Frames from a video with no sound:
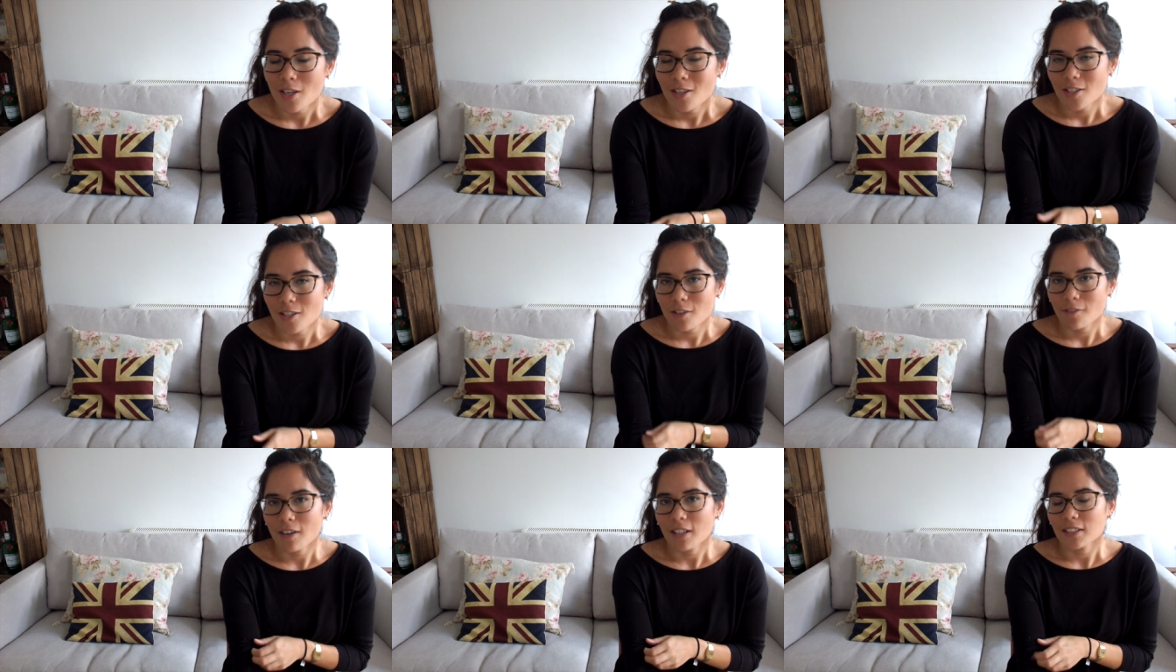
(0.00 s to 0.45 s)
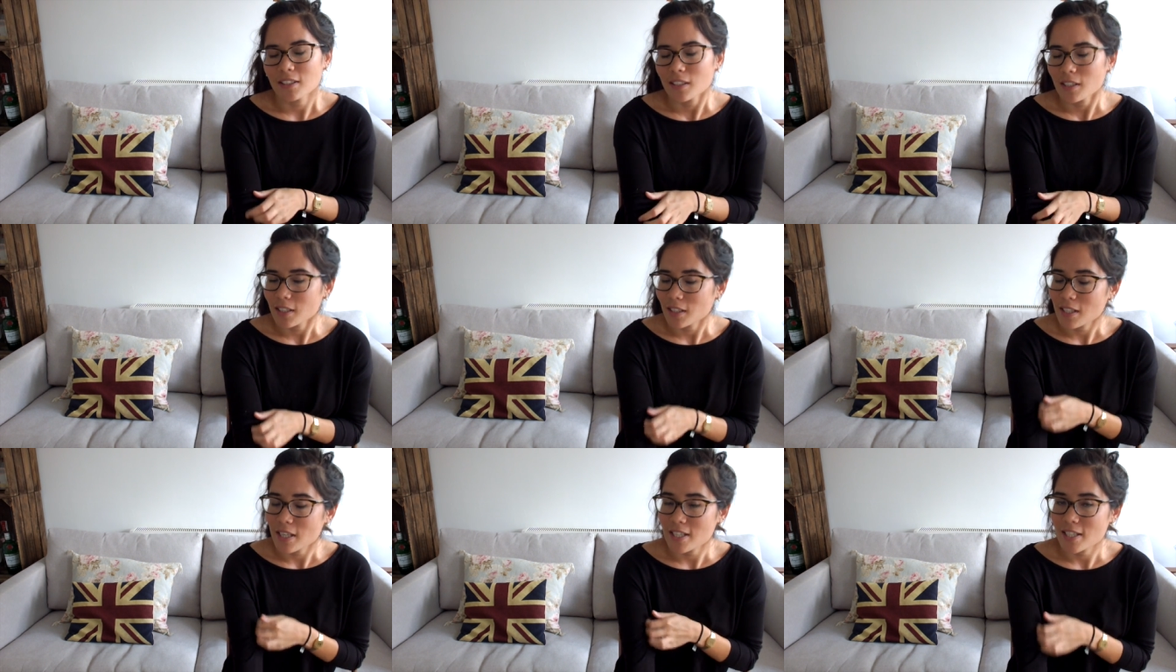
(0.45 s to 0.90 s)
So the
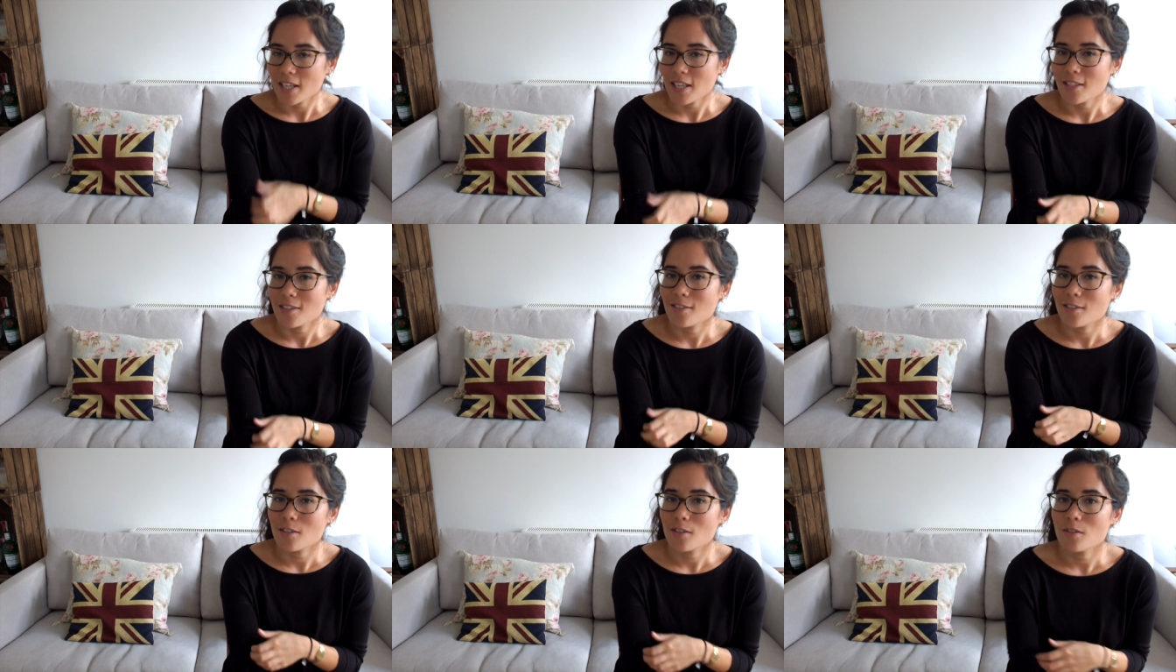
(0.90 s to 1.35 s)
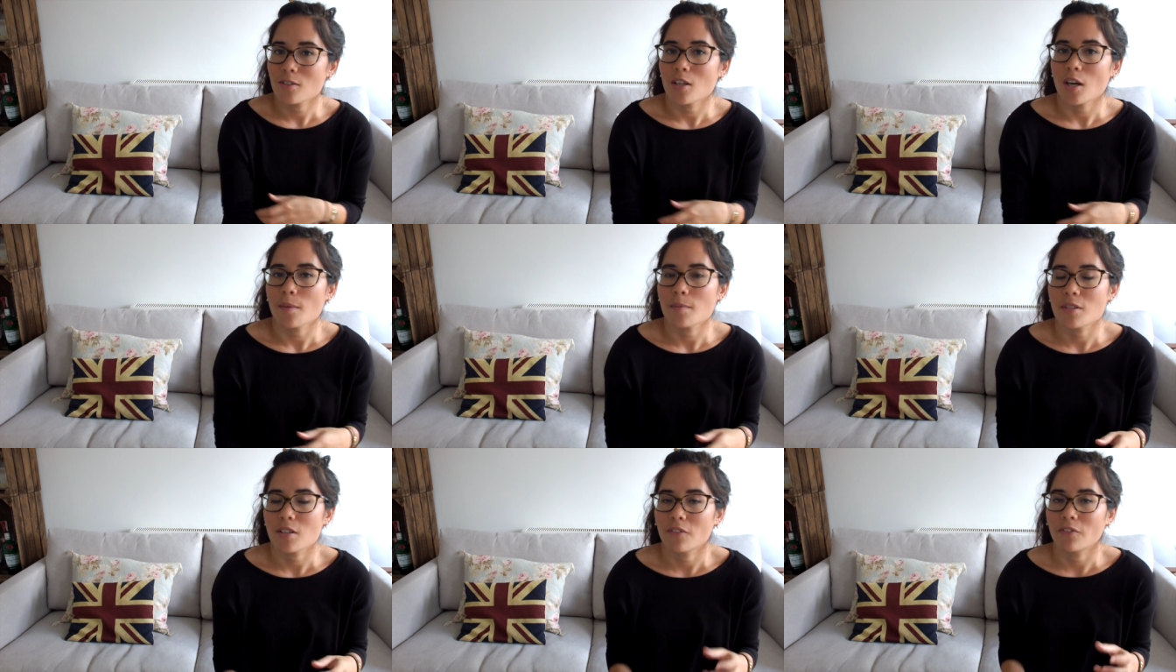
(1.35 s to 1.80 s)
retina contains two
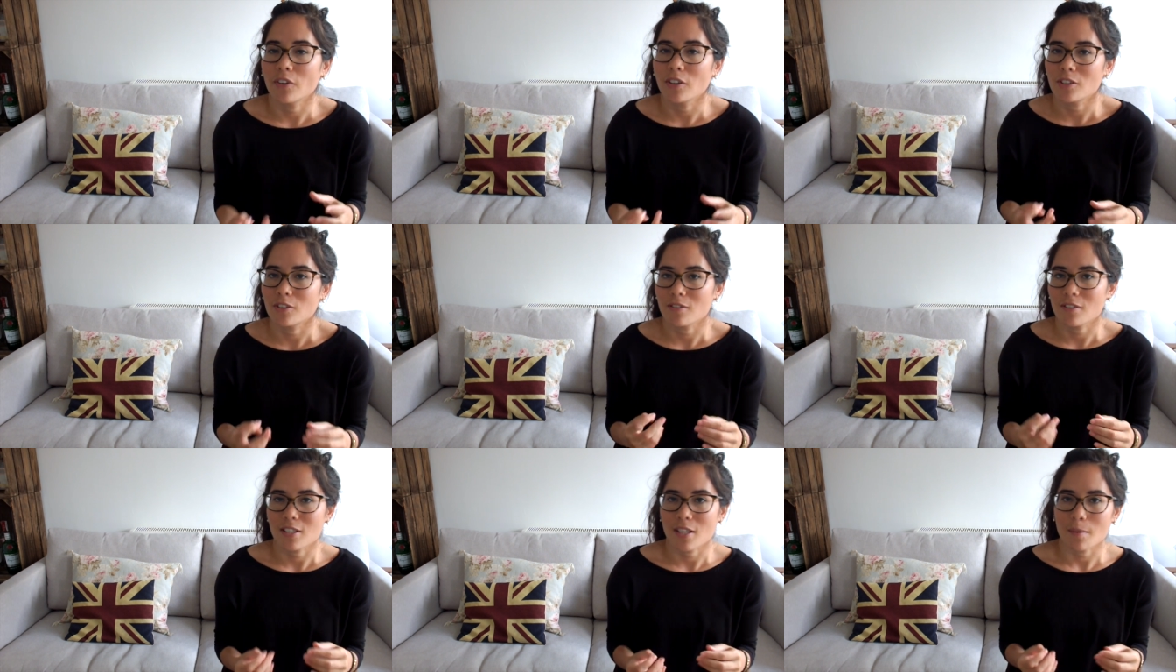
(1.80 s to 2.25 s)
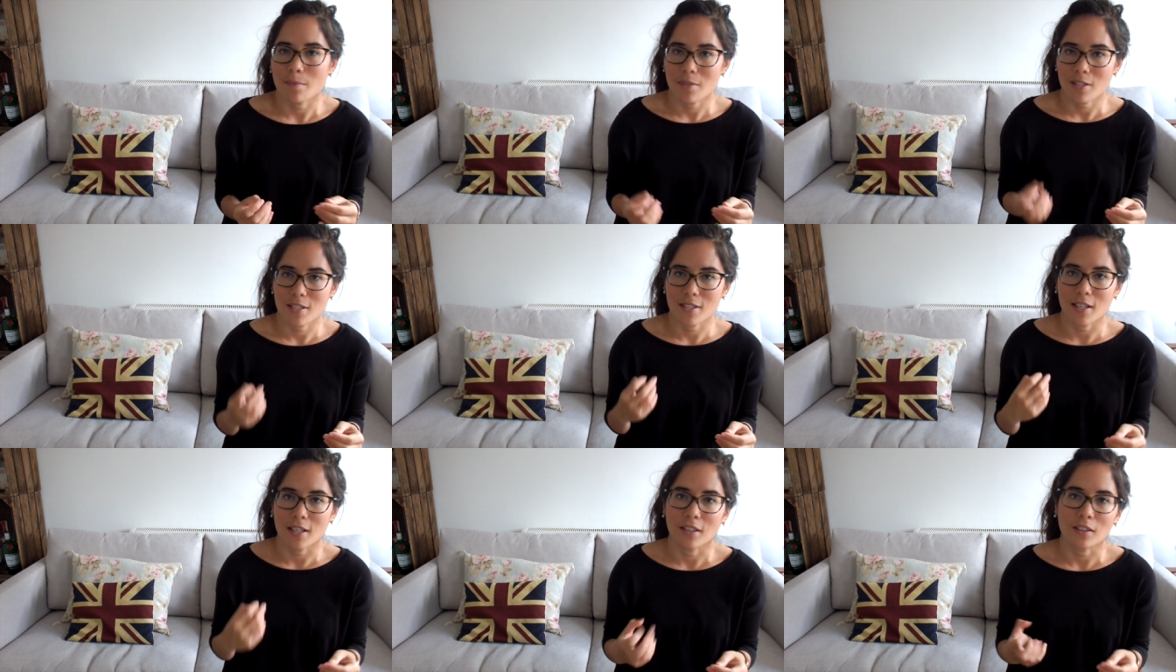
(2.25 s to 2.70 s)
types of
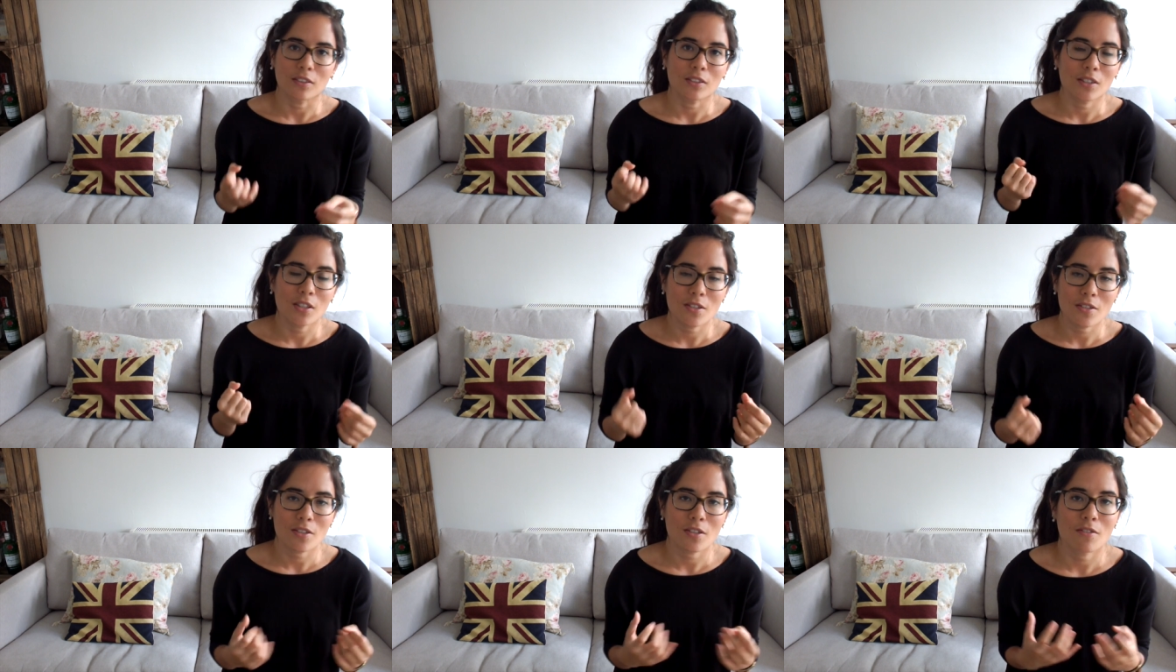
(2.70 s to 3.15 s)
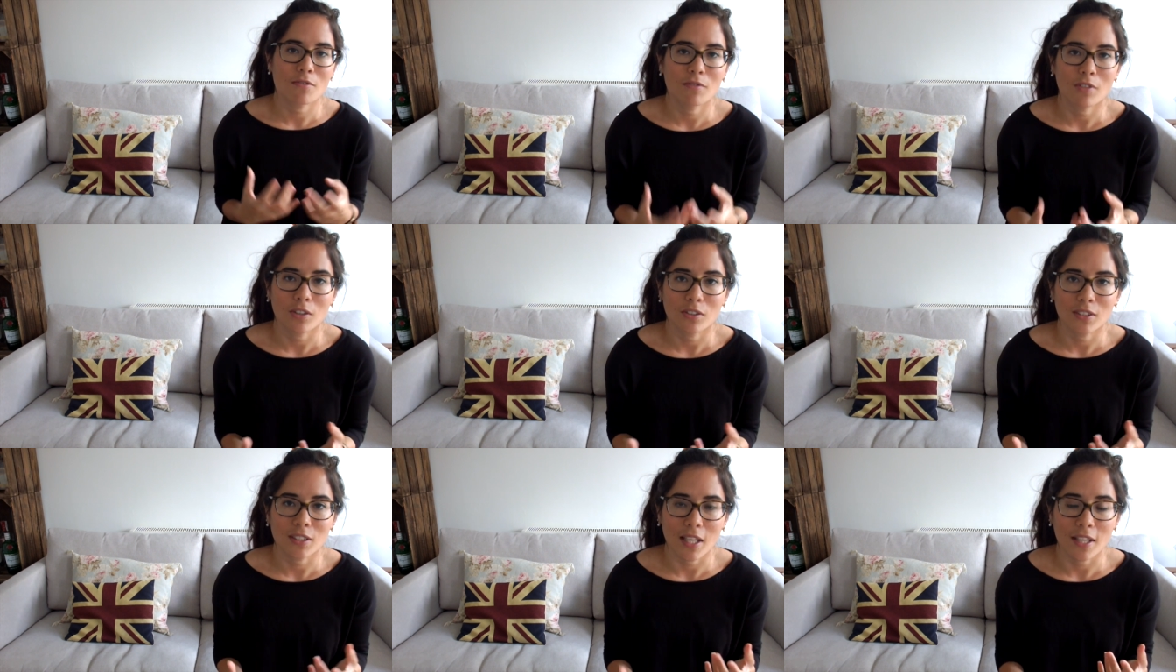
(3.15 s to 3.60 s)
photoreceptor cells, those are the
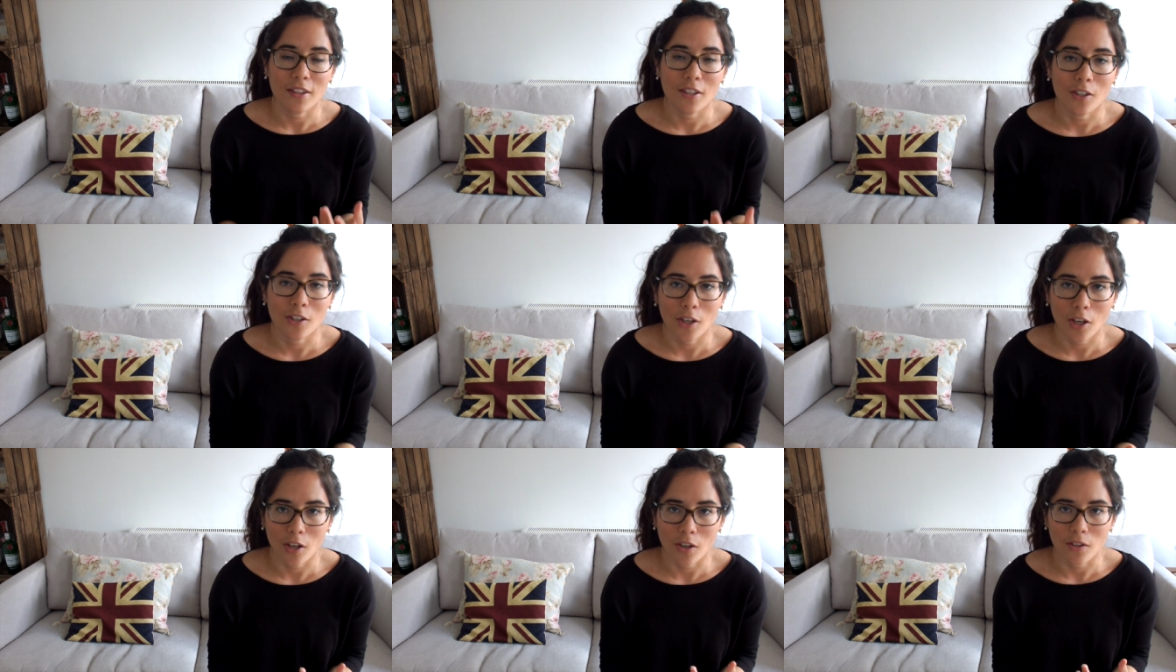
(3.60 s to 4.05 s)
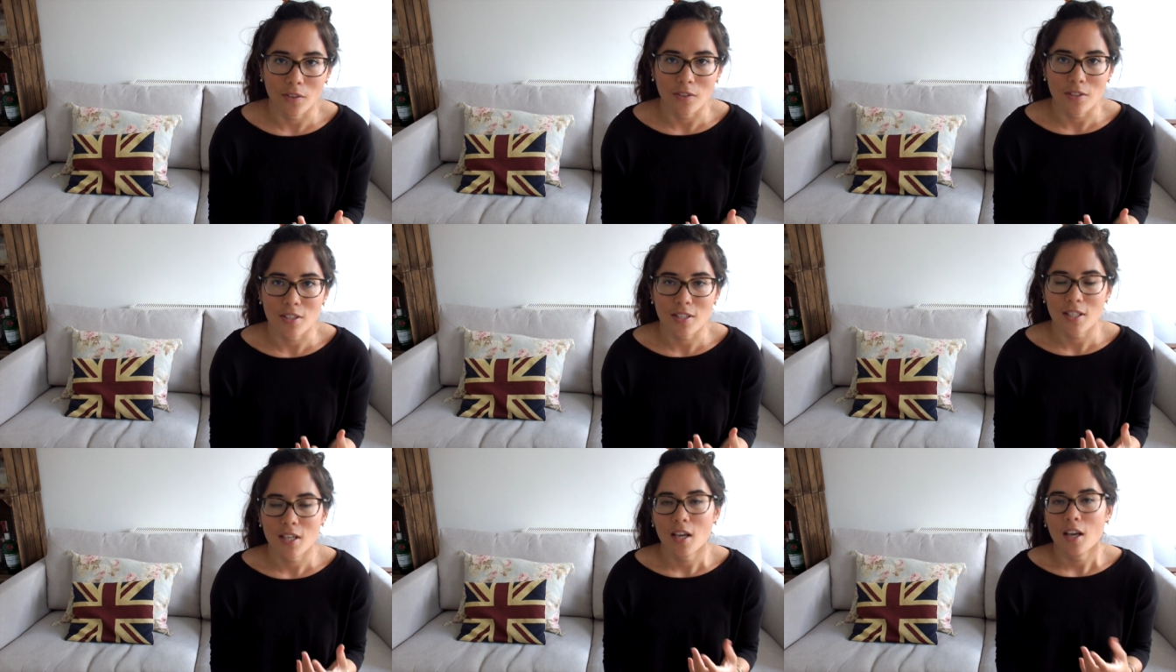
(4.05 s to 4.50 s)
rods and the
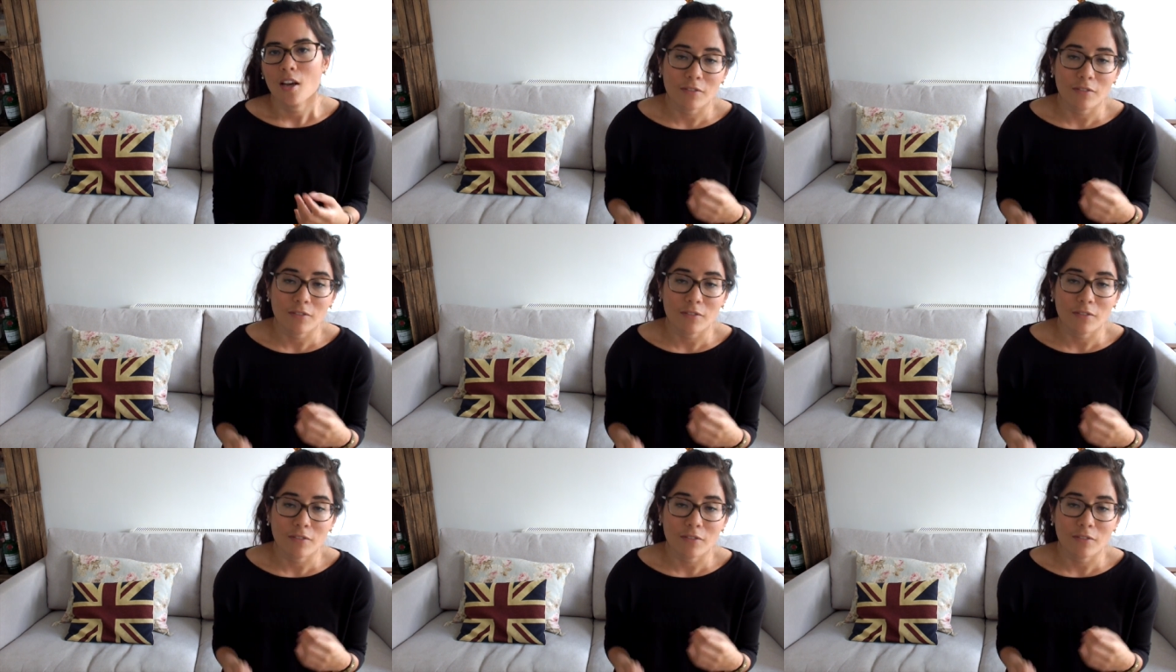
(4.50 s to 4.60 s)
cones.